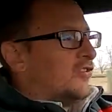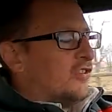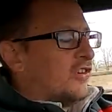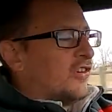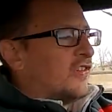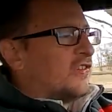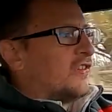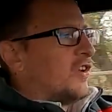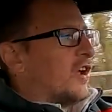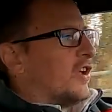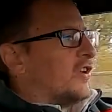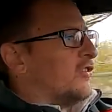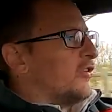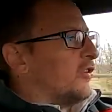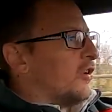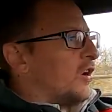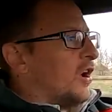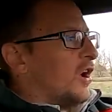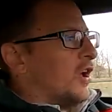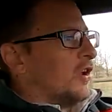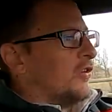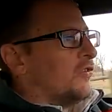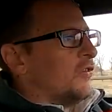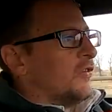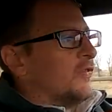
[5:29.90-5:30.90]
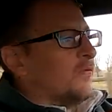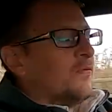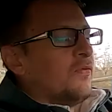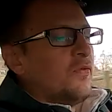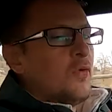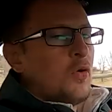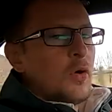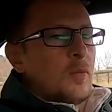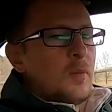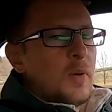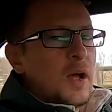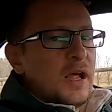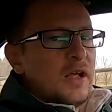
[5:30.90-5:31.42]
just under 104
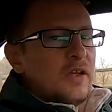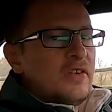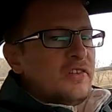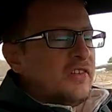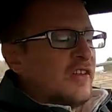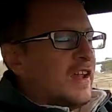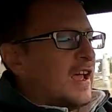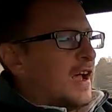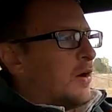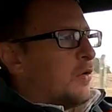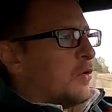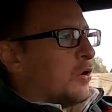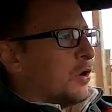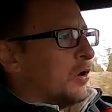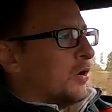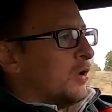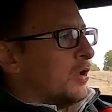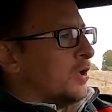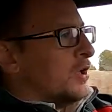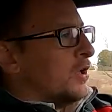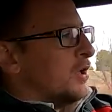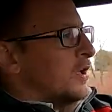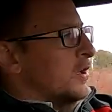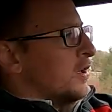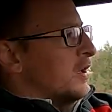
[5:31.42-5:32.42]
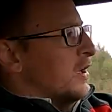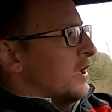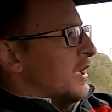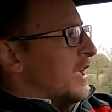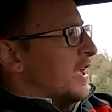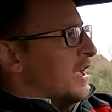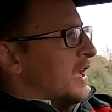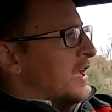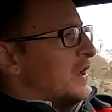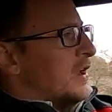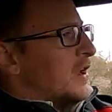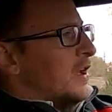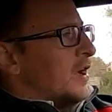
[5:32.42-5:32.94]
miles an hour
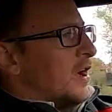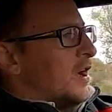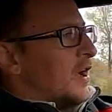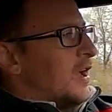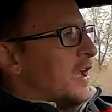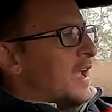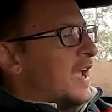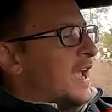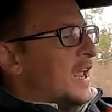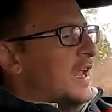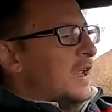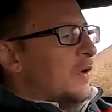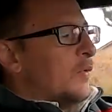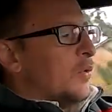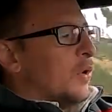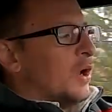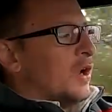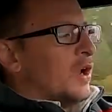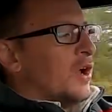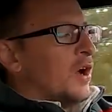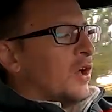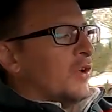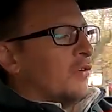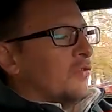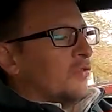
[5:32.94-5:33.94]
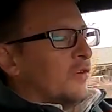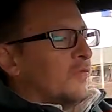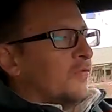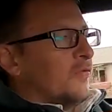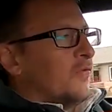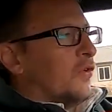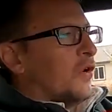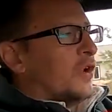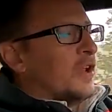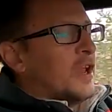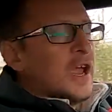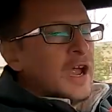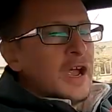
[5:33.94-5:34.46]
in 8,100
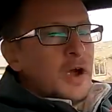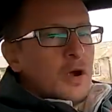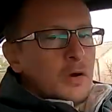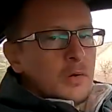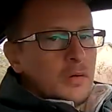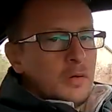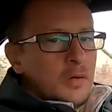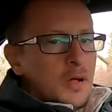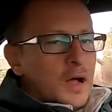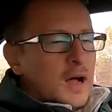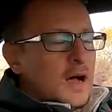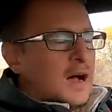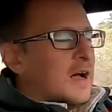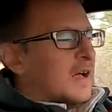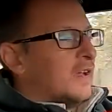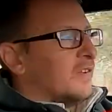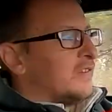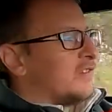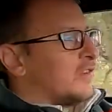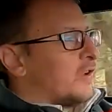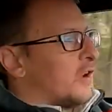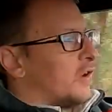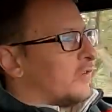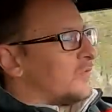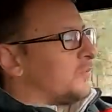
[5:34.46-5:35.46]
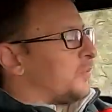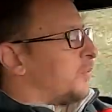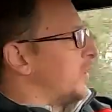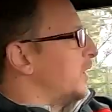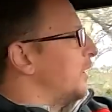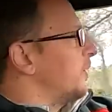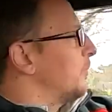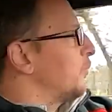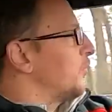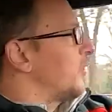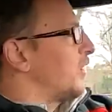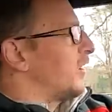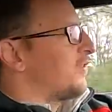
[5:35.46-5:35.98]
foot air. So I was pretty
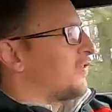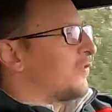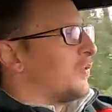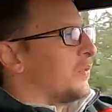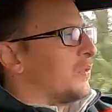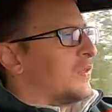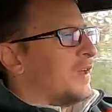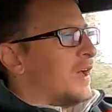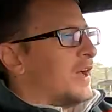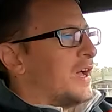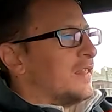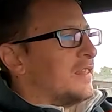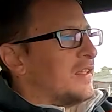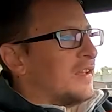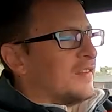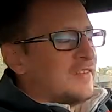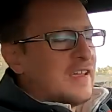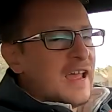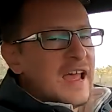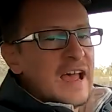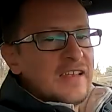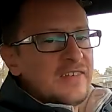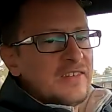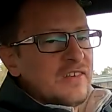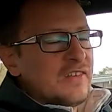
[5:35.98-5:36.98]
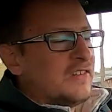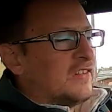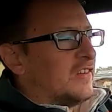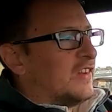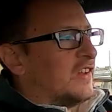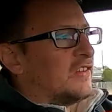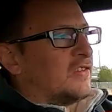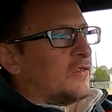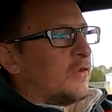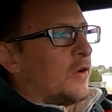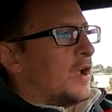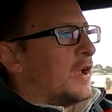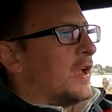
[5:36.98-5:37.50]
impressed with that. That's as it
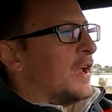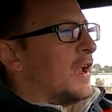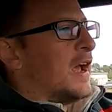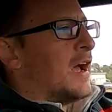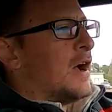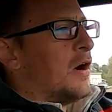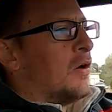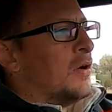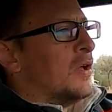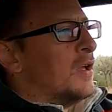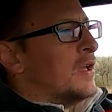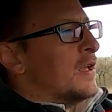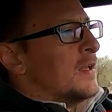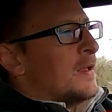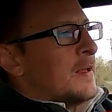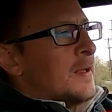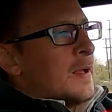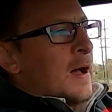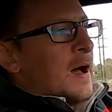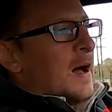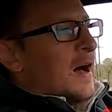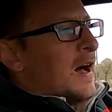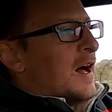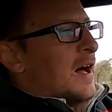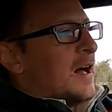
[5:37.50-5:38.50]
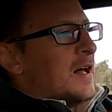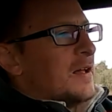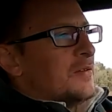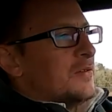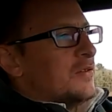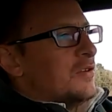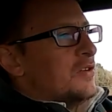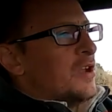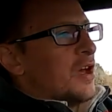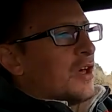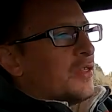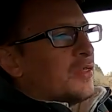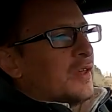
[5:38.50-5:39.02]
sits right now.
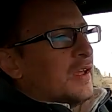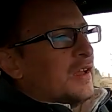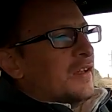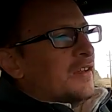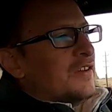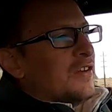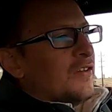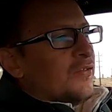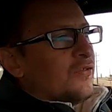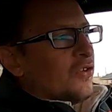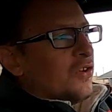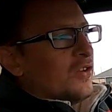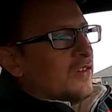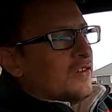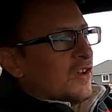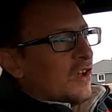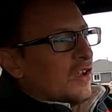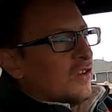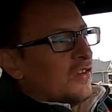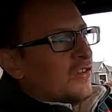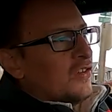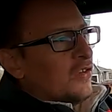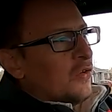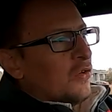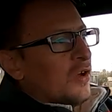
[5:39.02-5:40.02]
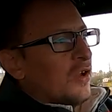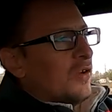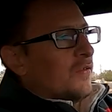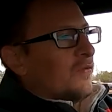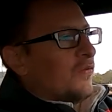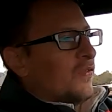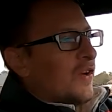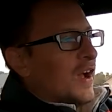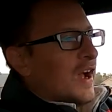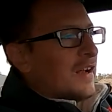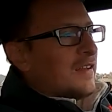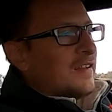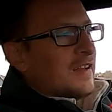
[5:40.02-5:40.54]
Nothing different done to it. In
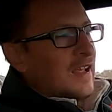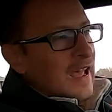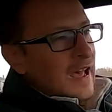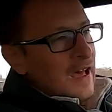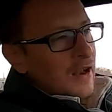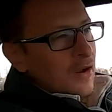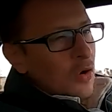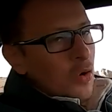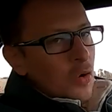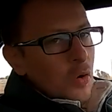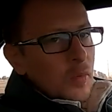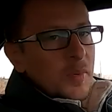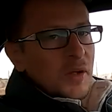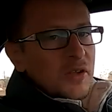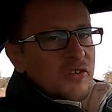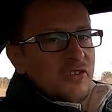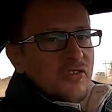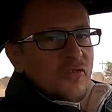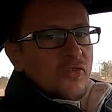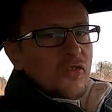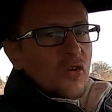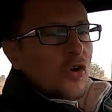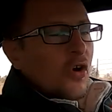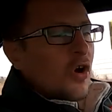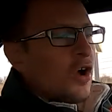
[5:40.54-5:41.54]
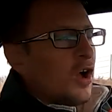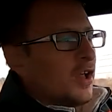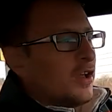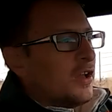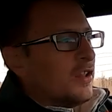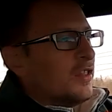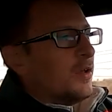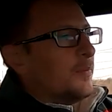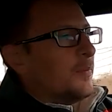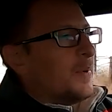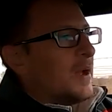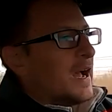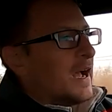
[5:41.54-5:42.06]
fact, it had a whole bunch of crud in
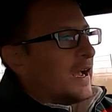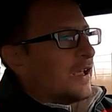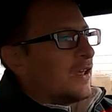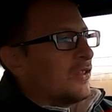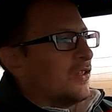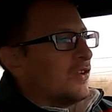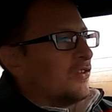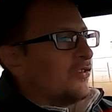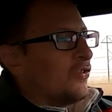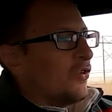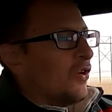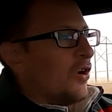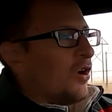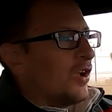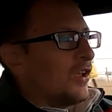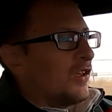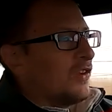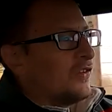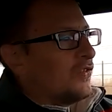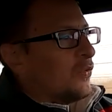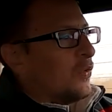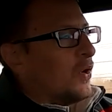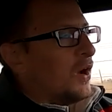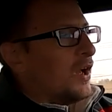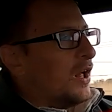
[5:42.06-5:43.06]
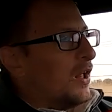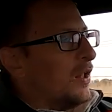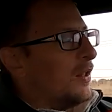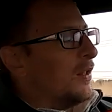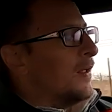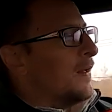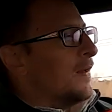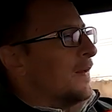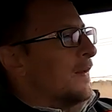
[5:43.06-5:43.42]
the back of the trunk as well,